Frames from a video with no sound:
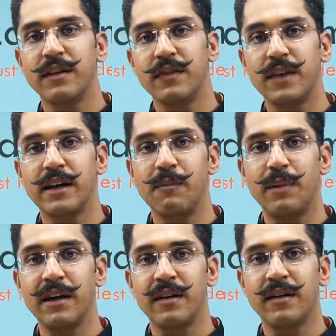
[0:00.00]
the
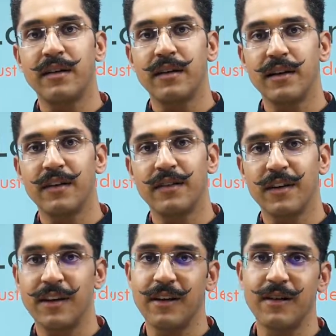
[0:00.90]
complainant is a,